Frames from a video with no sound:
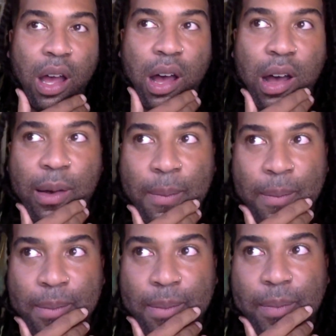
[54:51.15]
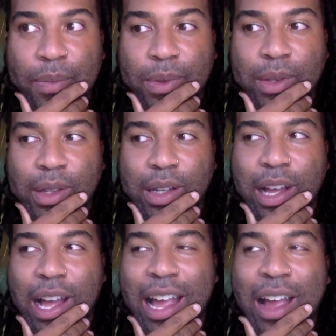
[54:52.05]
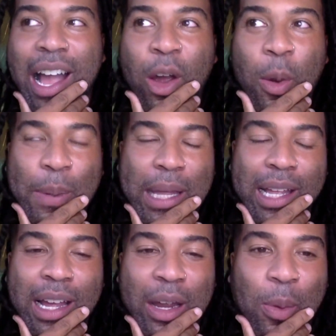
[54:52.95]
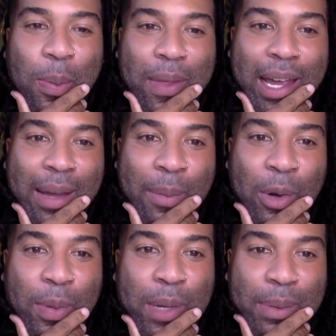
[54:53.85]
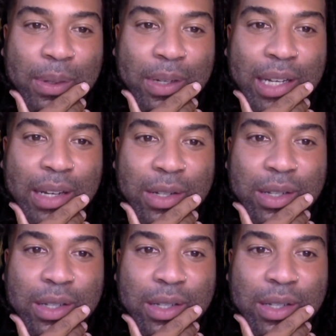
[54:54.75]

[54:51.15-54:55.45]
I hope that more people can.